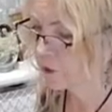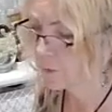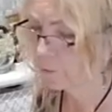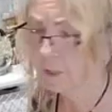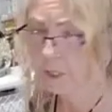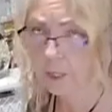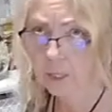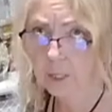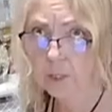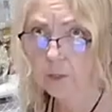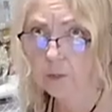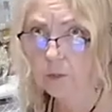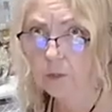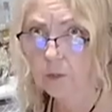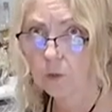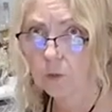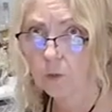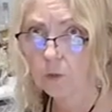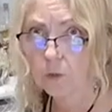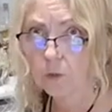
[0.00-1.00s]
I'm not going to use a
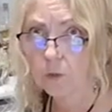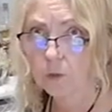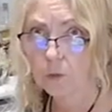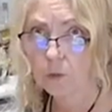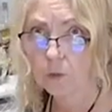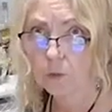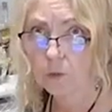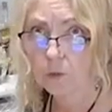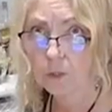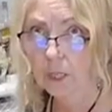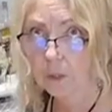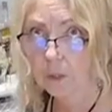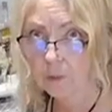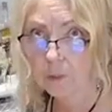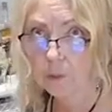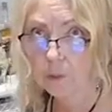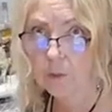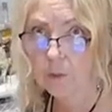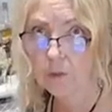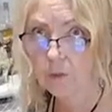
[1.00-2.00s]
whole
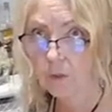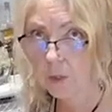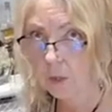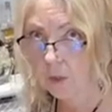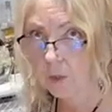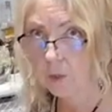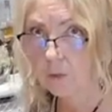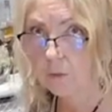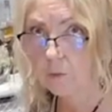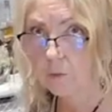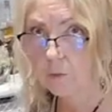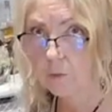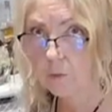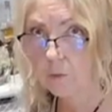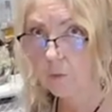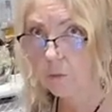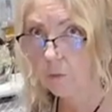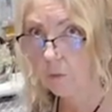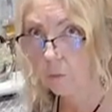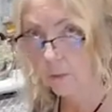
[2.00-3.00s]
tablespoon of salt
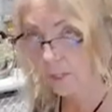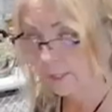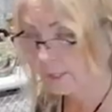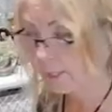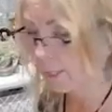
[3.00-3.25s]
with